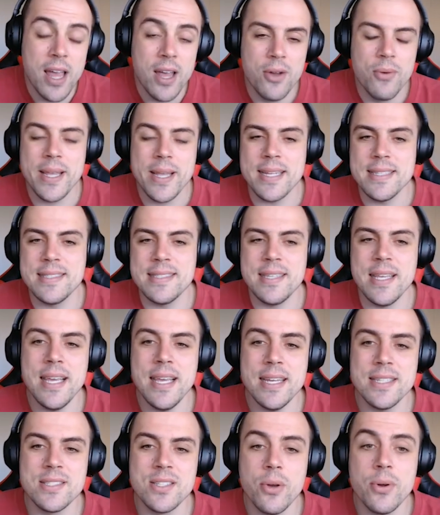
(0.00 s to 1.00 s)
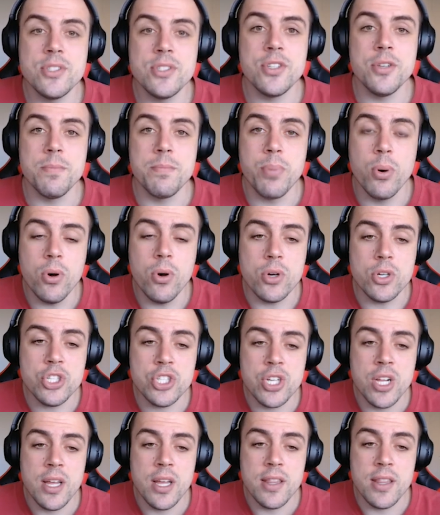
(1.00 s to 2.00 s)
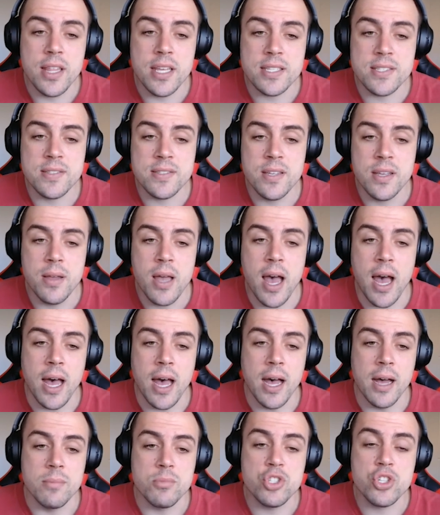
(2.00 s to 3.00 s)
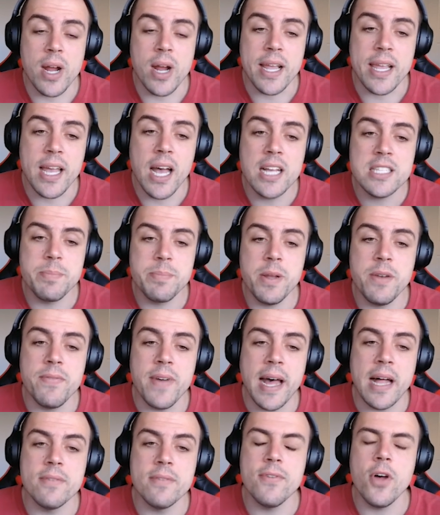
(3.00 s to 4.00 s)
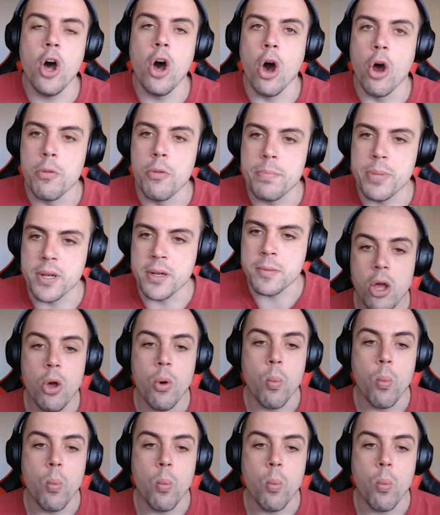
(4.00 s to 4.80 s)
we can see it's going to push this tricuspid valve open.